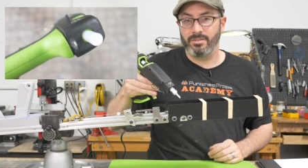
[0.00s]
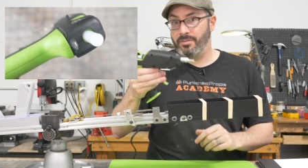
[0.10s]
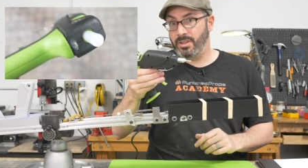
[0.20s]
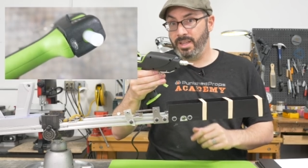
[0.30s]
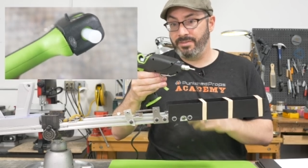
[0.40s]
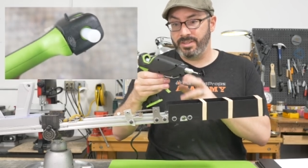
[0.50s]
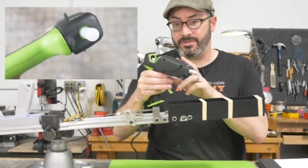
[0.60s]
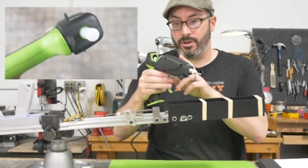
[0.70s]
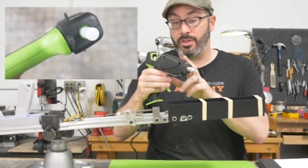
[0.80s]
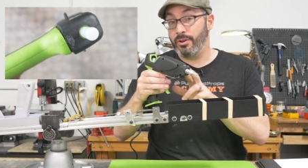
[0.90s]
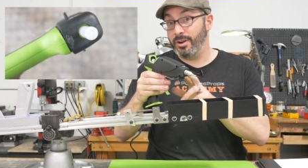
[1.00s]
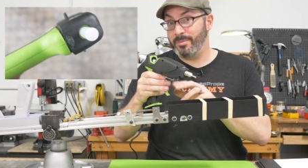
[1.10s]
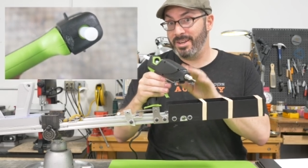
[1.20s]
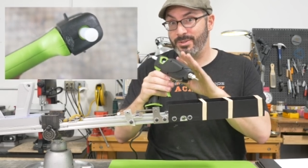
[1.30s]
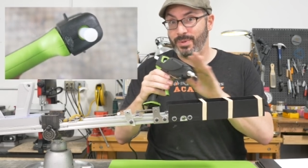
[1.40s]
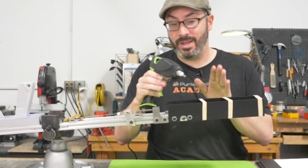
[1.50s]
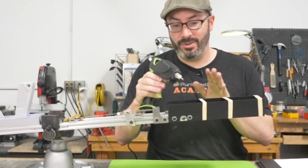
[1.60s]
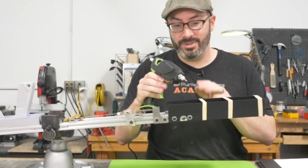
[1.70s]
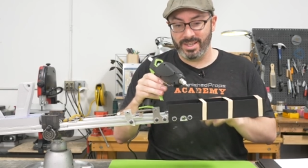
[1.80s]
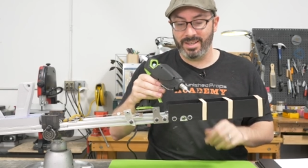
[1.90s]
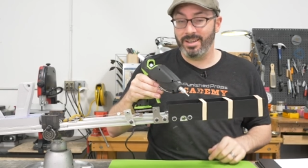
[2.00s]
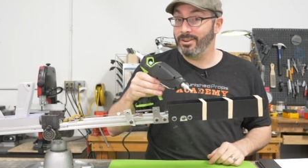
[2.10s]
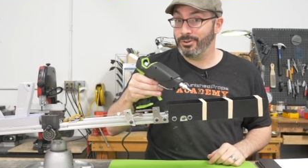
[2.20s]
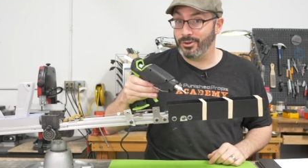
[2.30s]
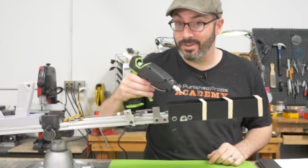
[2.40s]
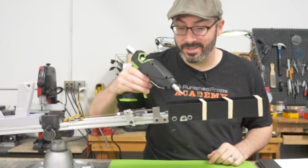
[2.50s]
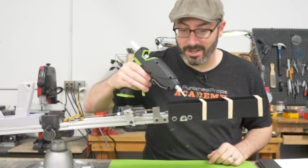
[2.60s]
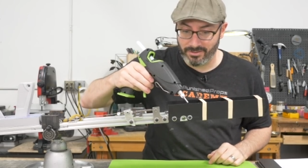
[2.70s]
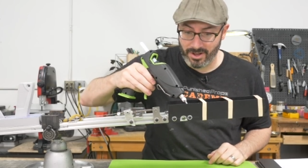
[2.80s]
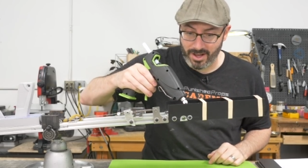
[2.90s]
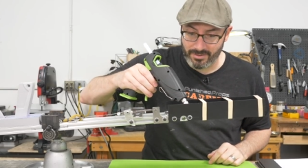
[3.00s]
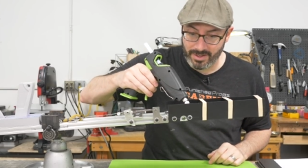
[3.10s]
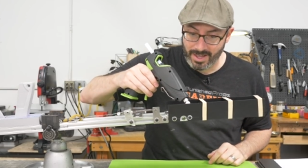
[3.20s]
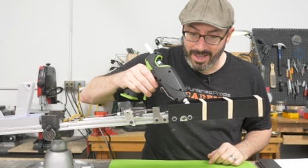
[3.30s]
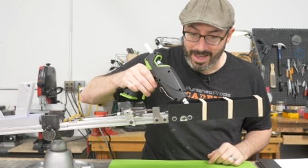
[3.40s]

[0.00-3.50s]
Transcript: If you leave this for 30 minutes without using it, it'll turn itself off.